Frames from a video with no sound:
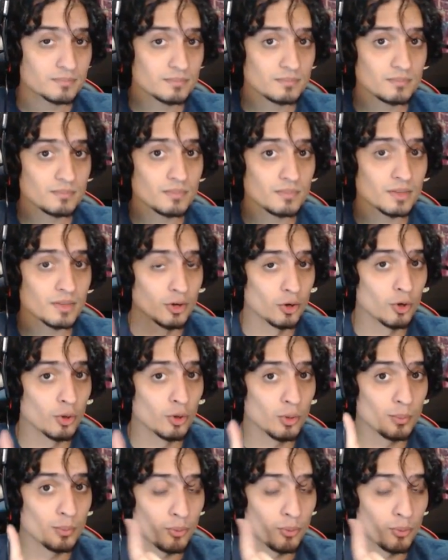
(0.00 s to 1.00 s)
The
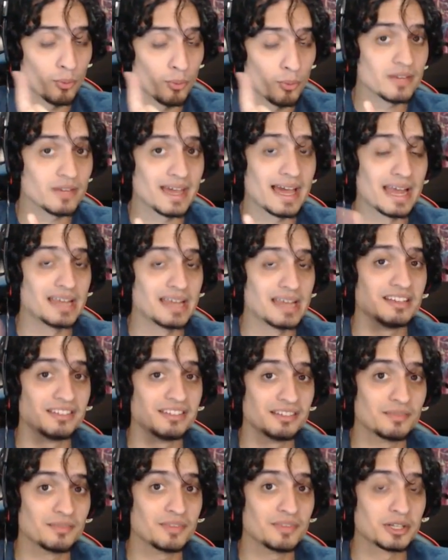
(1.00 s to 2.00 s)
whole point of that
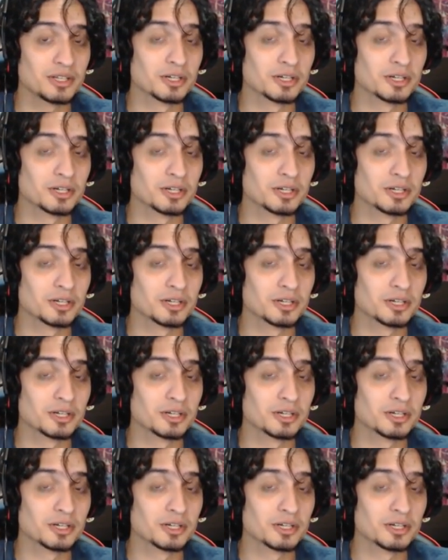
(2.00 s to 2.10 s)
isn't that they're